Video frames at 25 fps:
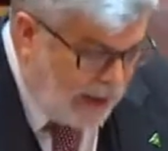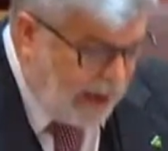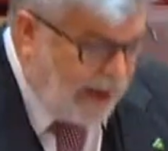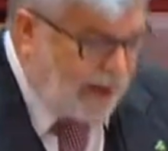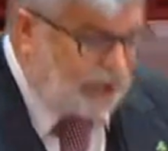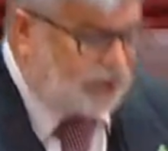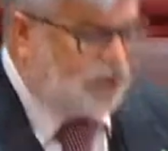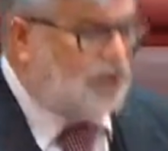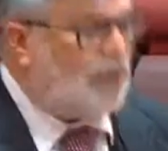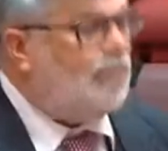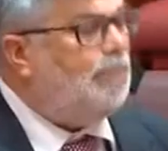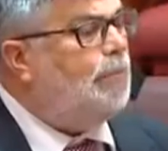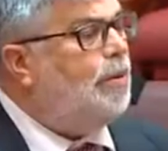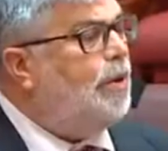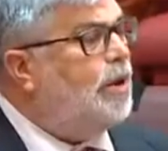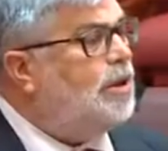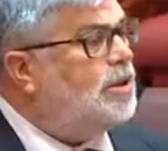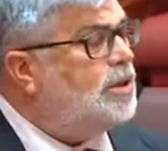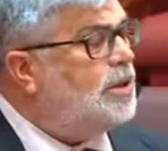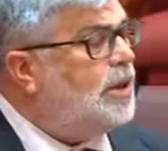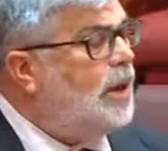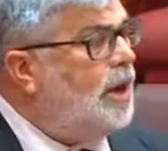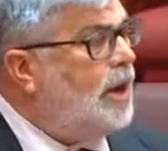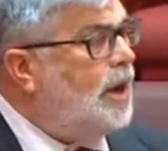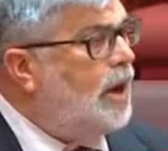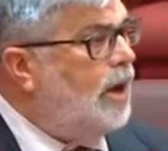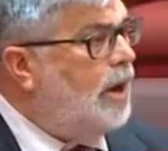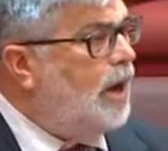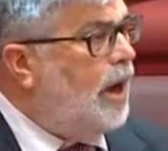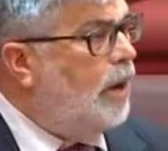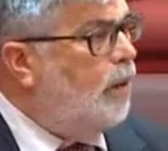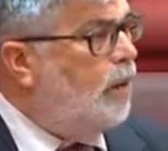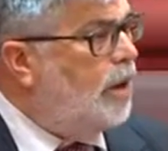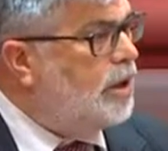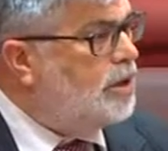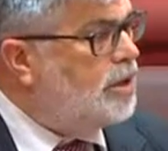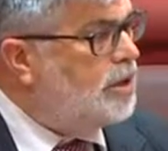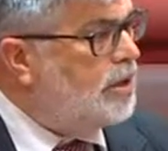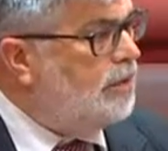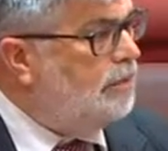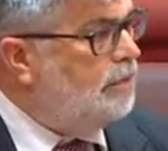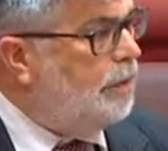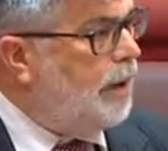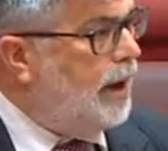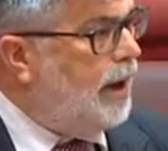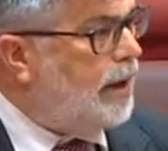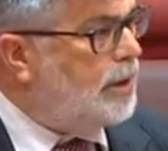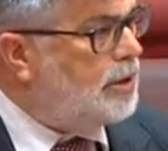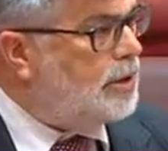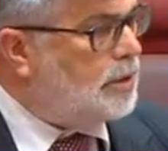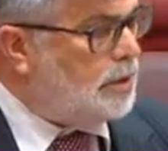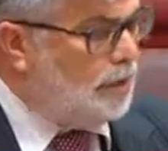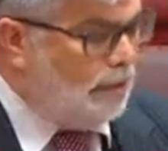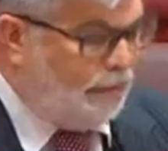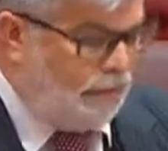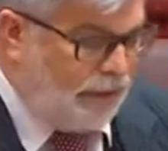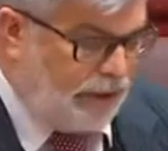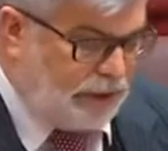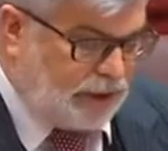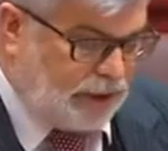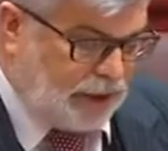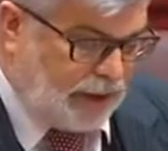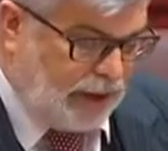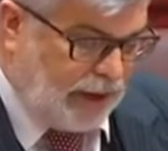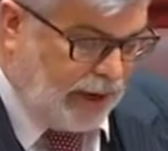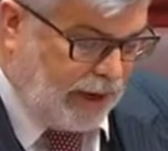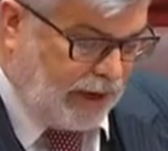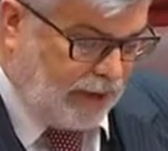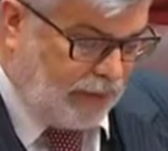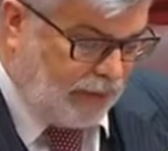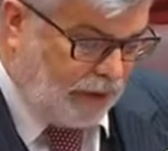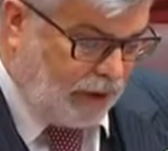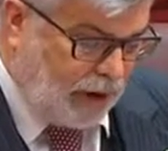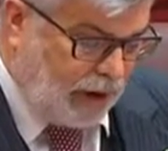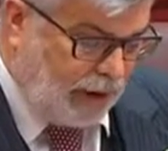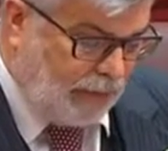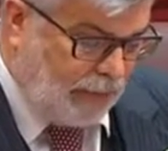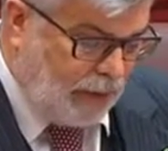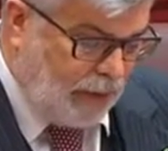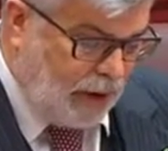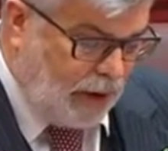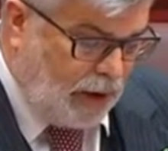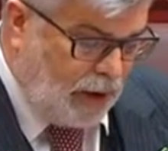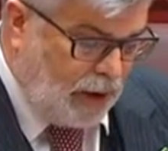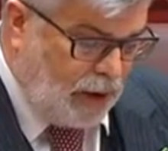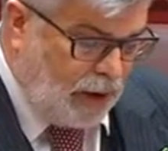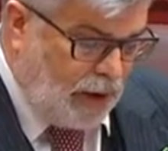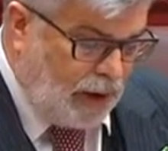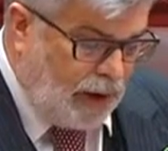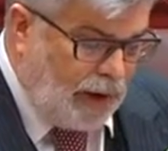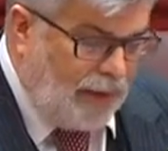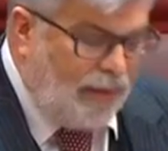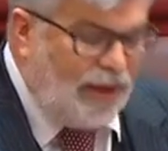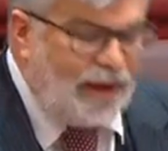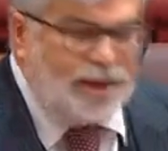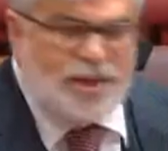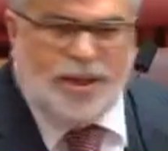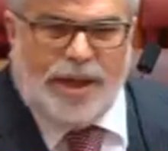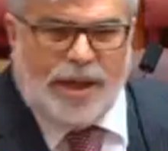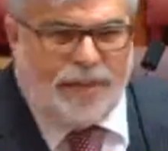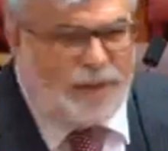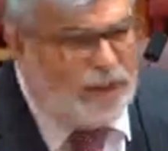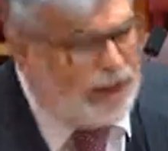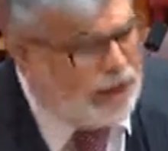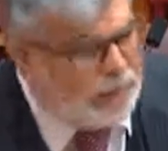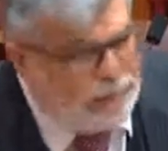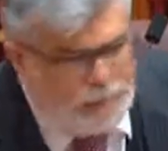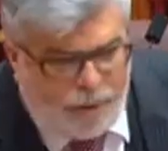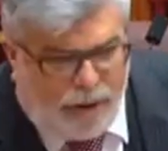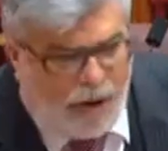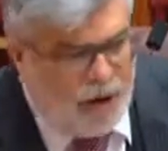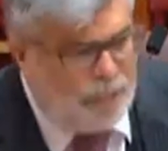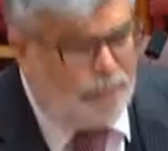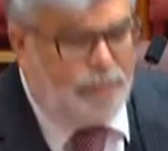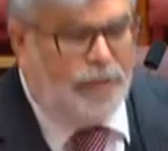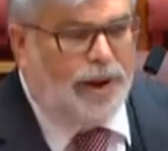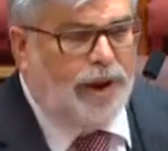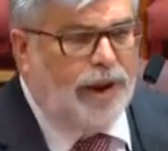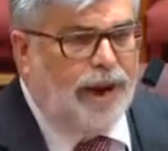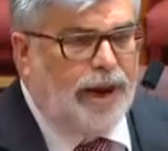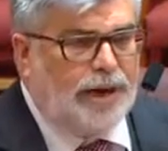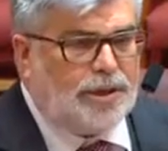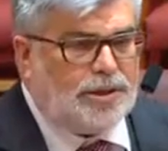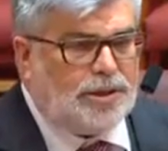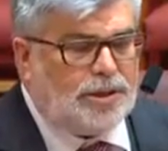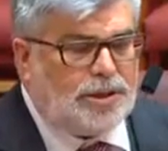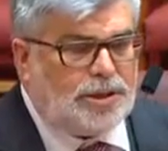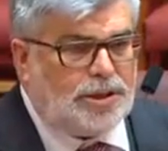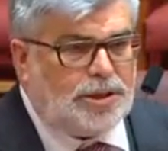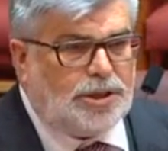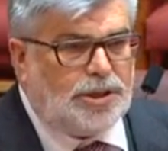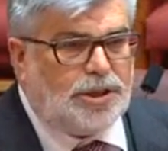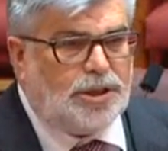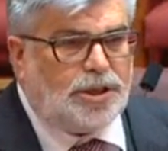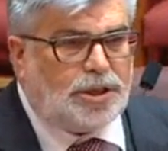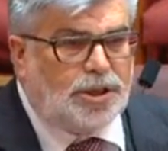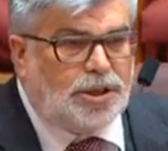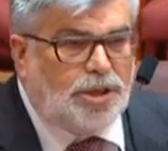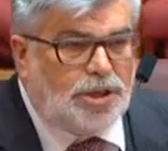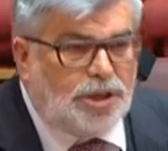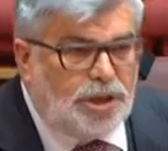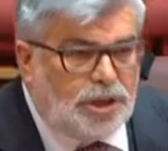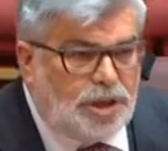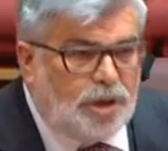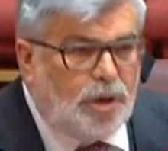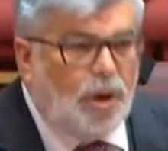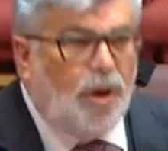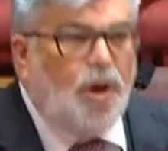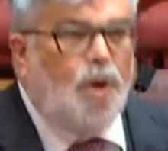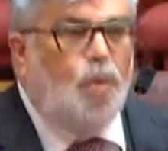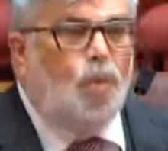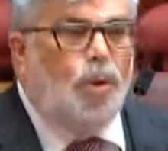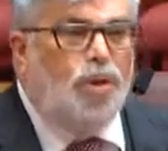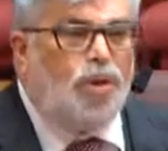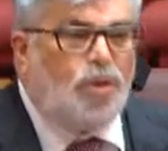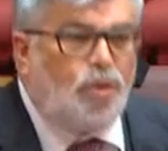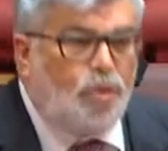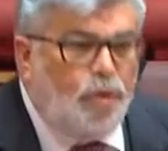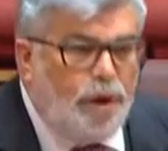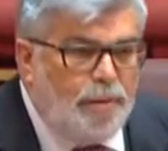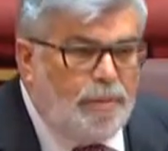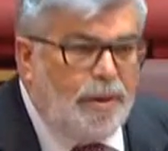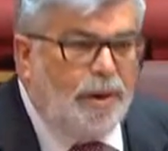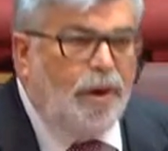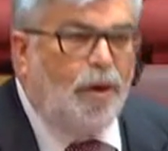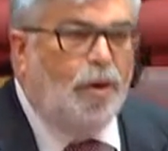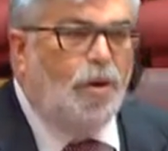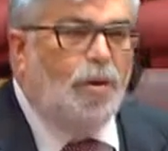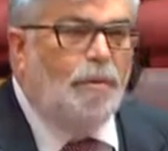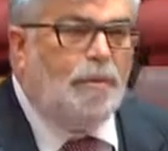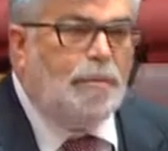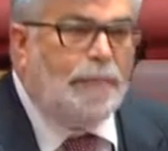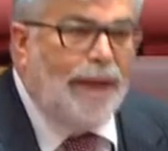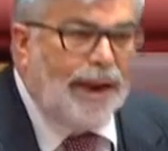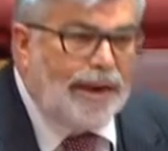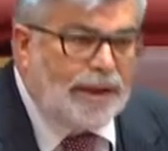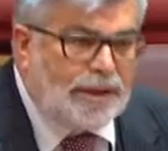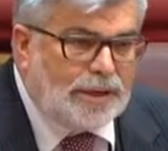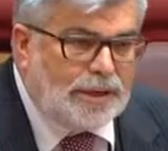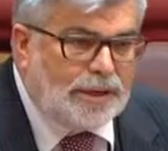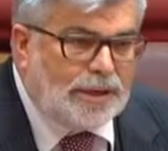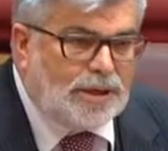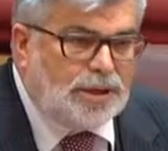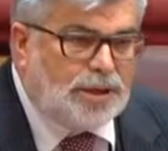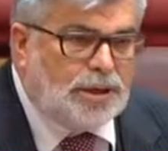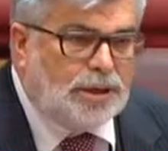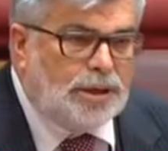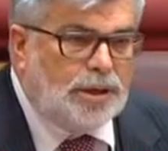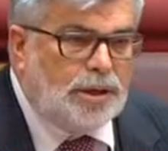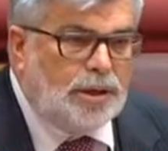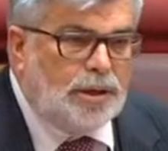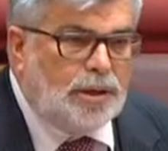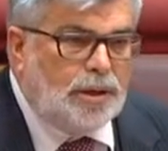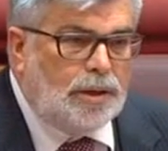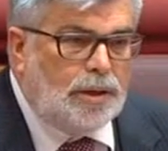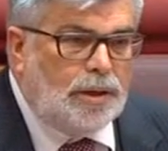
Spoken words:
has coercive powers to investigate crime. Now, these are the appropriate agencies to deal with criminal matters.